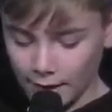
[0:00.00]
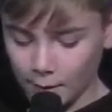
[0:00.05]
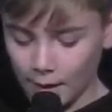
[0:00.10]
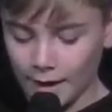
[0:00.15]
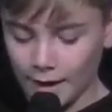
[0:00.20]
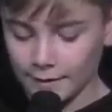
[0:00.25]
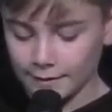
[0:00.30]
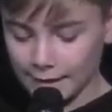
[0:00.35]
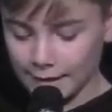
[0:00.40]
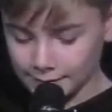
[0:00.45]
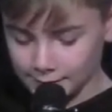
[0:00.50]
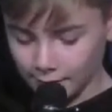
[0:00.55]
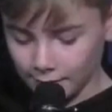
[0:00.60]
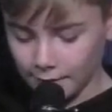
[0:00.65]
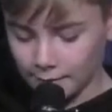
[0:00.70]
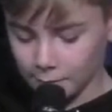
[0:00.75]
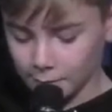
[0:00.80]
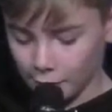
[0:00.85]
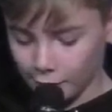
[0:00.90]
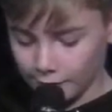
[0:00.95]
uh, that
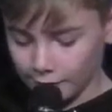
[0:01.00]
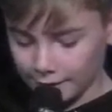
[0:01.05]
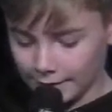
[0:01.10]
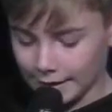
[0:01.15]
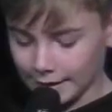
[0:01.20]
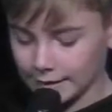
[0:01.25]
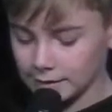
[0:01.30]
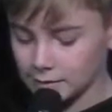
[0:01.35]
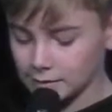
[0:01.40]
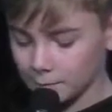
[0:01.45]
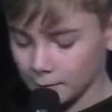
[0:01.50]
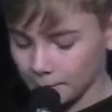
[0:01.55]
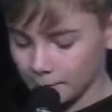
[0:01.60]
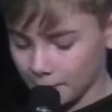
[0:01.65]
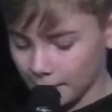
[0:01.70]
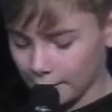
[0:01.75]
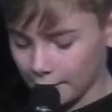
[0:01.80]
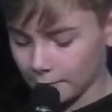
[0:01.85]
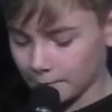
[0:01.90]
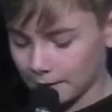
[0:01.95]
I am going there to
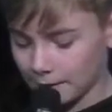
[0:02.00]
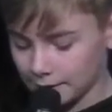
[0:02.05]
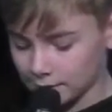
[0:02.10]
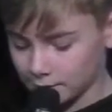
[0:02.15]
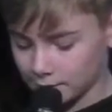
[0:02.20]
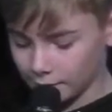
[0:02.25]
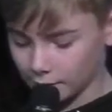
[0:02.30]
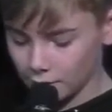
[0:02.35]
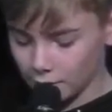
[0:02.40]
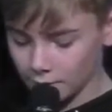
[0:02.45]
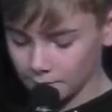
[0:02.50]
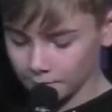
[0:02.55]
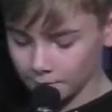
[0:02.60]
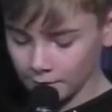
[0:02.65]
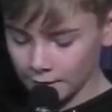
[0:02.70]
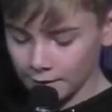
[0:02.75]
prepare a place for you?